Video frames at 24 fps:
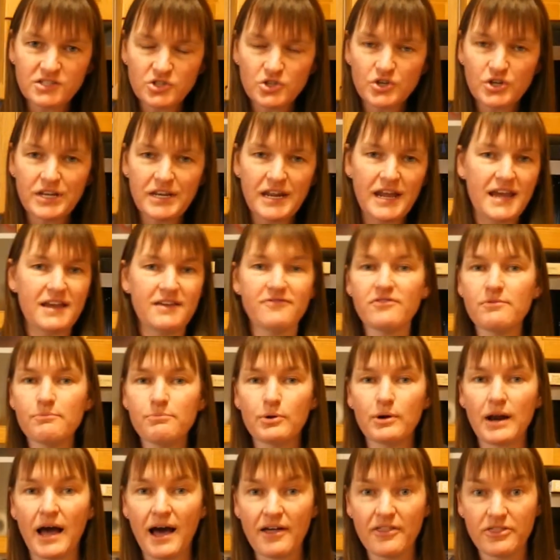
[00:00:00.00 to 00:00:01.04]
You can even
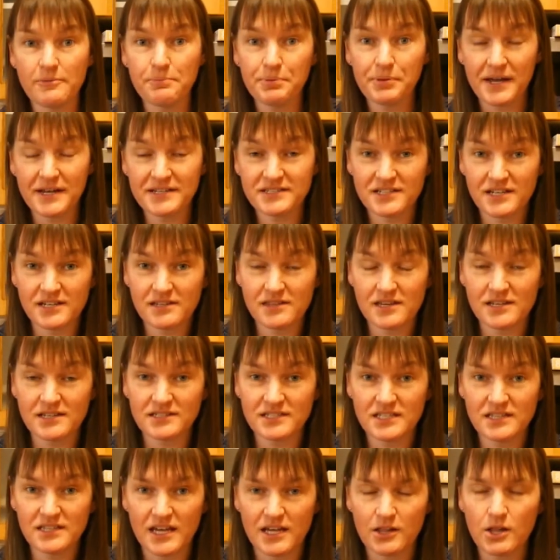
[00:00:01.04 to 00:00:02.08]
put other plastic things
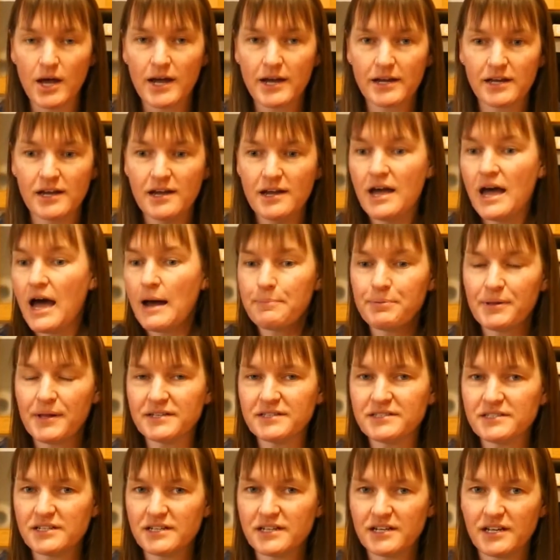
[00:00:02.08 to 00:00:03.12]
in there, like a
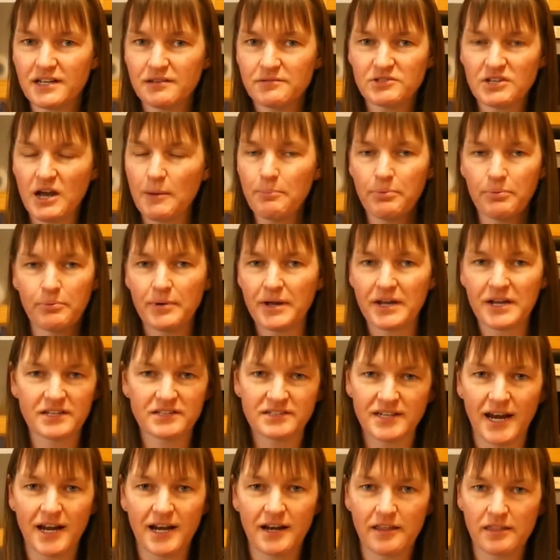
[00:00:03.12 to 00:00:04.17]
plastic Tupperware
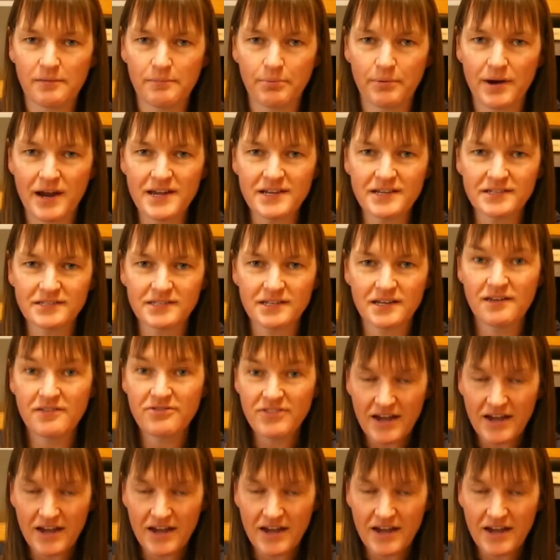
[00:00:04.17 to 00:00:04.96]
container that breaks.